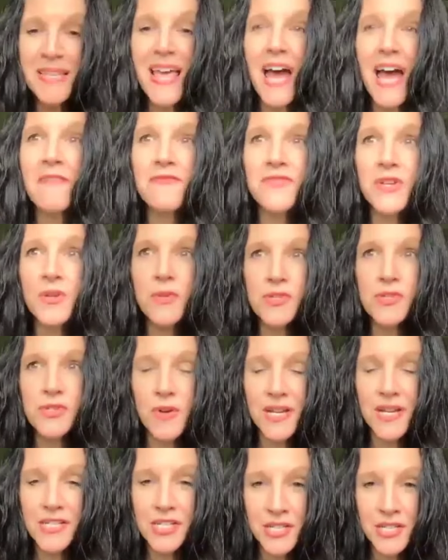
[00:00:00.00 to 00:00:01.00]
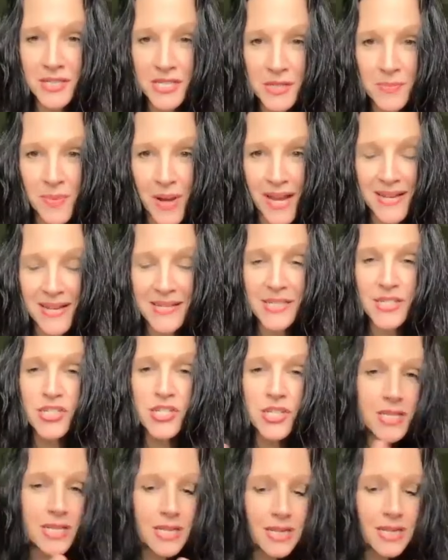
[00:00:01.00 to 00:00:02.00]
that filtration space.
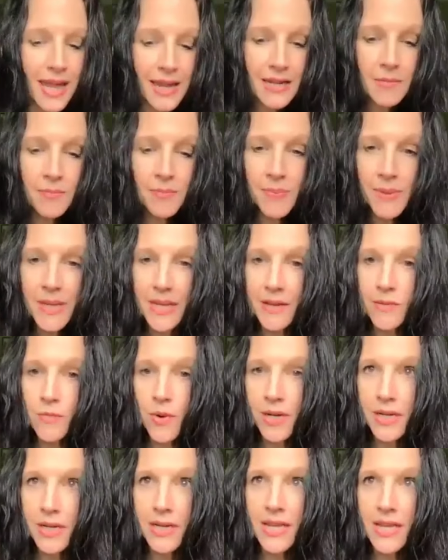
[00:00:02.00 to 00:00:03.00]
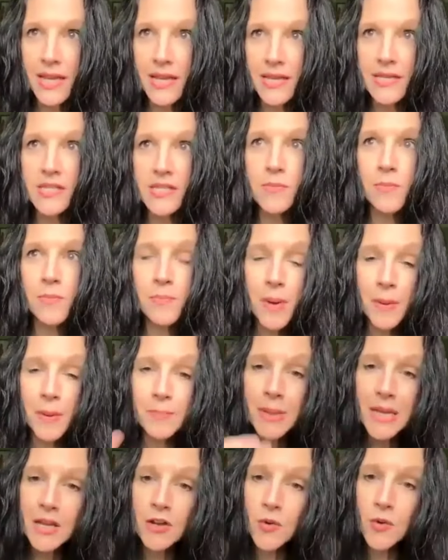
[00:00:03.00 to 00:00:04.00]
Just let it be what it is, but
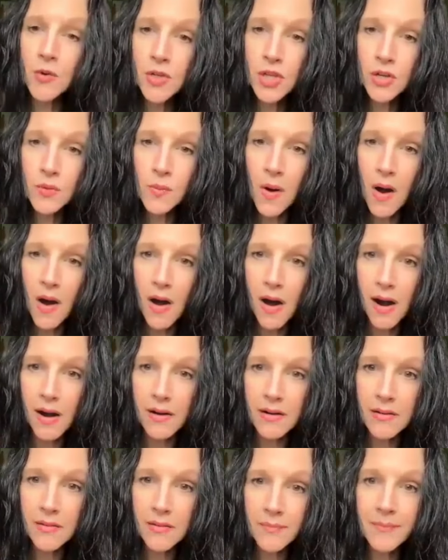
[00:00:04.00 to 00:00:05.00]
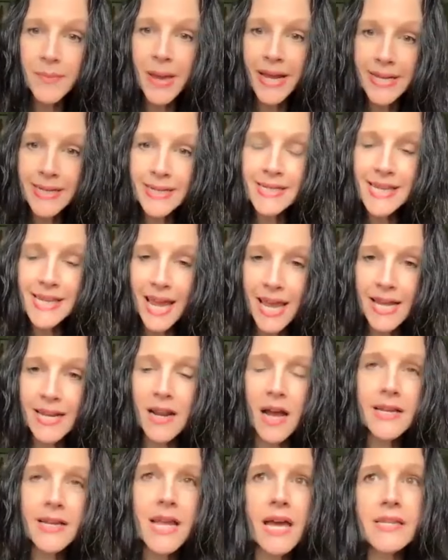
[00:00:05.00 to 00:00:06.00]
be who you are. Maintain.
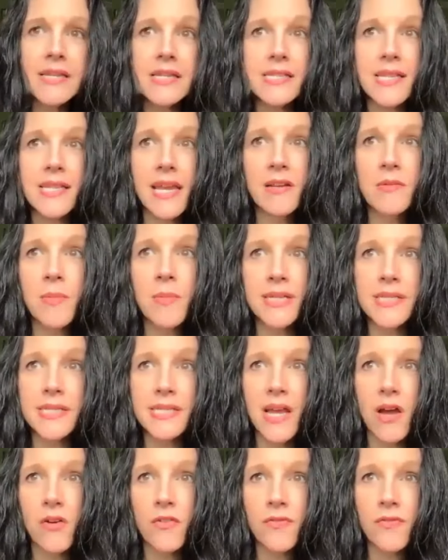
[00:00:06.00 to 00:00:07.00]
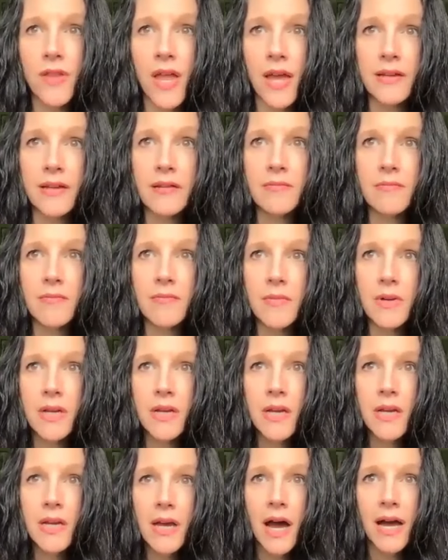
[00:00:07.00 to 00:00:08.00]
I had to say to myself, like,
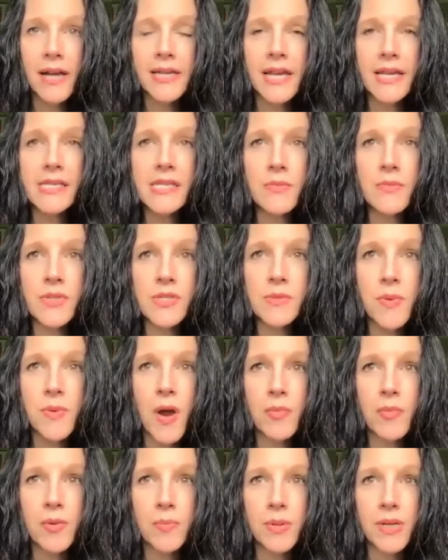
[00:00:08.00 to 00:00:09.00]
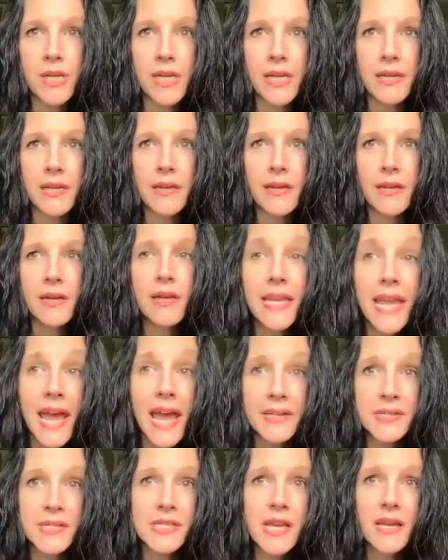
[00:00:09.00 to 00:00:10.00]
I guess it was probably,
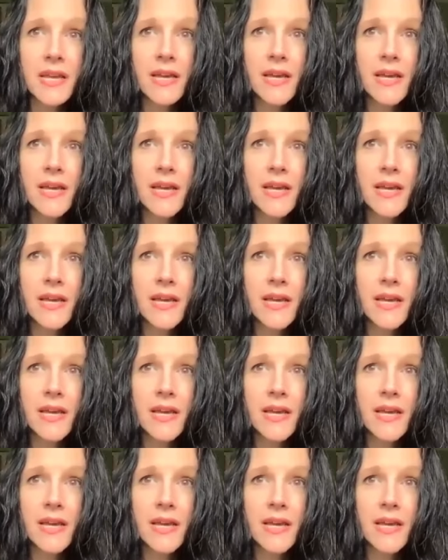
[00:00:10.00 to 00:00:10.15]
yes,